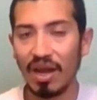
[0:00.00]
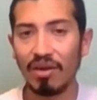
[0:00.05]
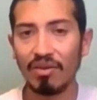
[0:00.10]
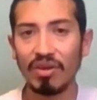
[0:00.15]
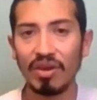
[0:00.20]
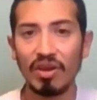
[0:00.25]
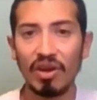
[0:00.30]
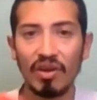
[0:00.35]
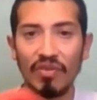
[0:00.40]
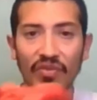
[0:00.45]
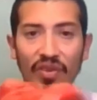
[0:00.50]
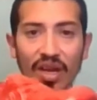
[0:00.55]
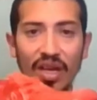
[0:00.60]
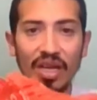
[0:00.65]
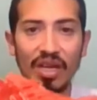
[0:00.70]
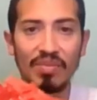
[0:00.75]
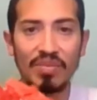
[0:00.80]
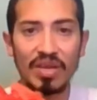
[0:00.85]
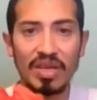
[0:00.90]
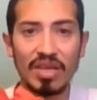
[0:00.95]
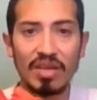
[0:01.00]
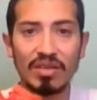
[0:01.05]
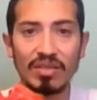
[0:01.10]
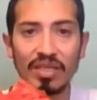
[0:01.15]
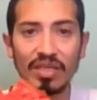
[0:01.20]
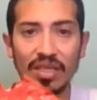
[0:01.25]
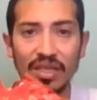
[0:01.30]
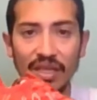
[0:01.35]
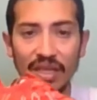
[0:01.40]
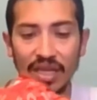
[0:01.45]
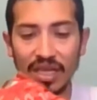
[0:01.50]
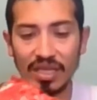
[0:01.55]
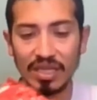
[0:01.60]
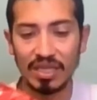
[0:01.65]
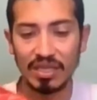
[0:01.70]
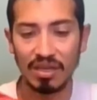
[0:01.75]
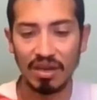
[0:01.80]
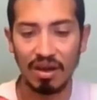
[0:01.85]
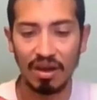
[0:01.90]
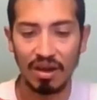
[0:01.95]
don't know if I'm going to be using
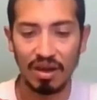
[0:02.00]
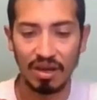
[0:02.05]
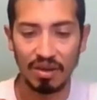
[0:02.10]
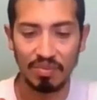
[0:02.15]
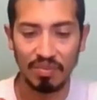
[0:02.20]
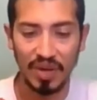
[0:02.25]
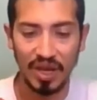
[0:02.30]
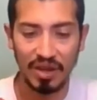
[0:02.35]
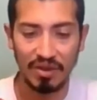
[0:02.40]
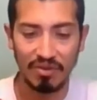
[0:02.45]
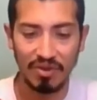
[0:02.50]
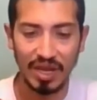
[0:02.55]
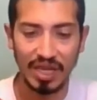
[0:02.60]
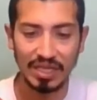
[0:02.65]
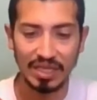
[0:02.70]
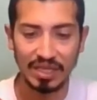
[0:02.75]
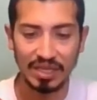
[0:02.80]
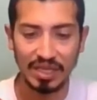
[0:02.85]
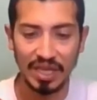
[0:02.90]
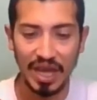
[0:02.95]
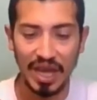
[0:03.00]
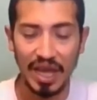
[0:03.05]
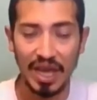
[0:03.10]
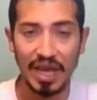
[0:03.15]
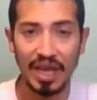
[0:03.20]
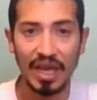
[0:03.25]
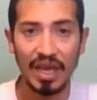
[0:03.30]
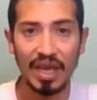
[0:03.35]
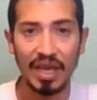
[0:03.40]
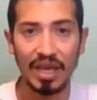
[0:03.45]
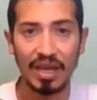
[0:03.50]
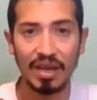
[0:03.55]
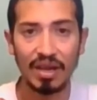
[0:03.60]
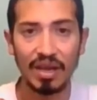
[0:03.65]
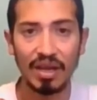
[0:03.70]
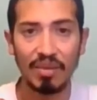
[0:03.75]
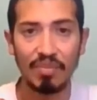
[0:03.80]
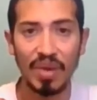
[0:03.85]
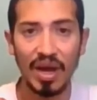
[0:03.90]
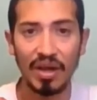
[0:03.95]
this on my race day in
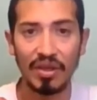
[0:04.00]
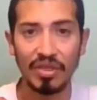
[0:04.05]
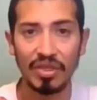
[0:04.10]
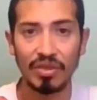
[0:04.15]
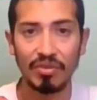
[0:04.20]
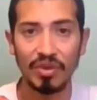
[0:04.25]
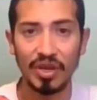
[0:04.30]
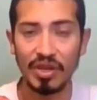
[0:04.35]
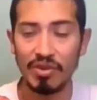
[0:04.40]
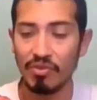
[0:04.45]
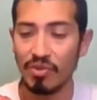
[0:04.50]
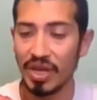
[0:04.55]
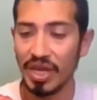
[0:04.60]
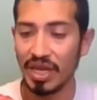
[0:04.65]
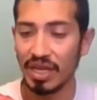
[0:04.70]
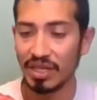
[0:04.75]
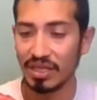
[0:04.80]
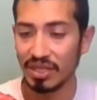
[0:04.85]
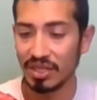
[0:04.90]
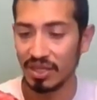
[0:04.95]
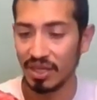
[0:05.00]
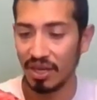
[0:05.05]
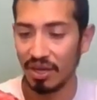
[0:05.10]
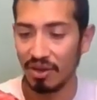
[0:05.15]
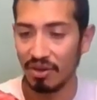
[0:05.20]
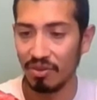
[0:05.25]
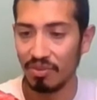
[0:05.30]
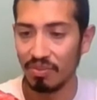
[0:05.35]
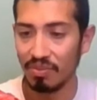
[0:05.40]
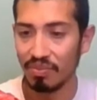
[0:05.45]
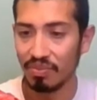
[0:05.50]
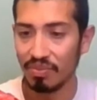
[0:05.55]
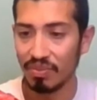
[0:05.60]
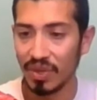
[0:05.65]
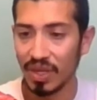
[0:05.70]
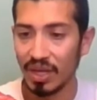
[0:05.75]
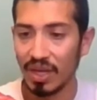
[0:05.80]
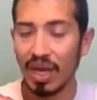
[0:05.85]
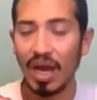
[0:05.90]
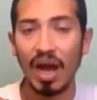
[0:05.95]
about 3 weeks, so
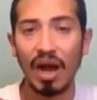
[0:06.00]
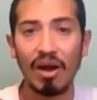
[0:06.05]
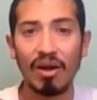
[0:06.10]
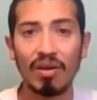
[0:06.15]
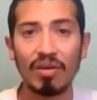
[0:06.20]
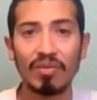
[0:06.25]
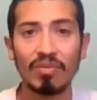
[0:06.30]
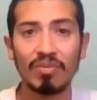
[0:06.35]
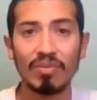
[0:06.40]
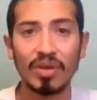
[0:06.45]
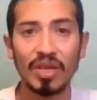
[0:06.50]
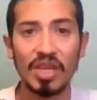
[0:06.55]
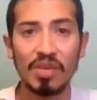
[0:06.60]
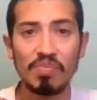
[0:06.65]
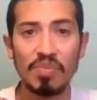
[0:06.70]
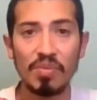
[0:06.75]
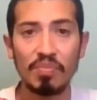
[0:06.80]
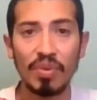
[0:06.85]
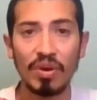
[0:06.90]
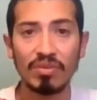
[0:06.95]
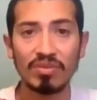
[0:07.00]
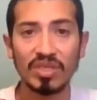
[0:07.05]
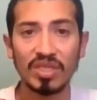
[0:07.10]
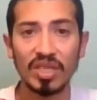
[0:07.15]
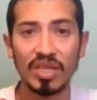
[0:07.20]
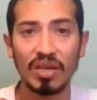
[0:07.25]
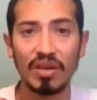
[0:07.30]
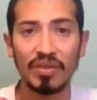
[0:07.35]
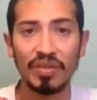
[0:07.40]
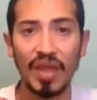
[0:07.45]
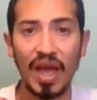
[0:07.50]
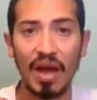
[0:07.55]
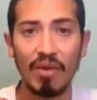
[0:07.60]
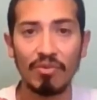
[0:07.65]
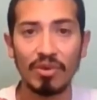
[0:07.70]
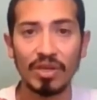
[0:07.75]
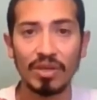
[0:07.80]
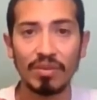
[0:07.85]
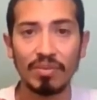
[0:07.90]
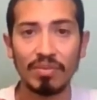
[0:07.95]
I'll keep you posted on that.
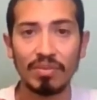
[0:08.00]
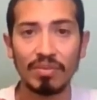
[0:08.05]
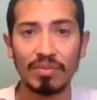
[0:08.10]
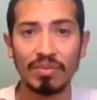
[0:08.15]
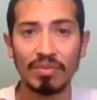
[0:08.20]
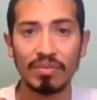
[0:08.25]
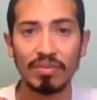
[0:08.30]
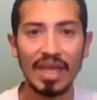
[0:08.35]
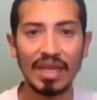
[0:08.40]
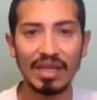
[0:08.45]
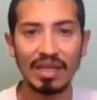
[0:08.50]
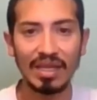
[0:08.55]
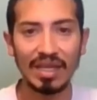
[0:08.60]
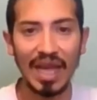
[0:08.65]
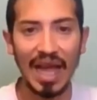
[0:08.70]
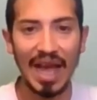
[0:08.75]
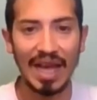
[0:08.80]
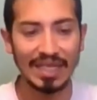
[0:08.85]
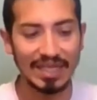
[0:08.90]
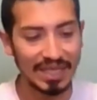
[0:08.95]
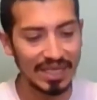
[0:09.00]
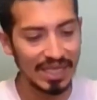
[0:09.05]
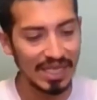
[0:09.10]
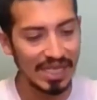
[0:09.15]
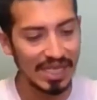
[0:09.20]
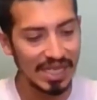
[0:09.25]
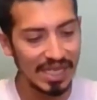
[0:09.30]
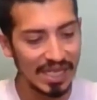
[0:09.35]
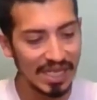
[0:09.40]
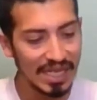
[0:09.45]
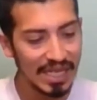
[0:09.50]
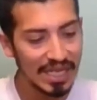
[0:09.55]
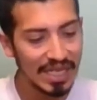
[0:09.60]
And lastly,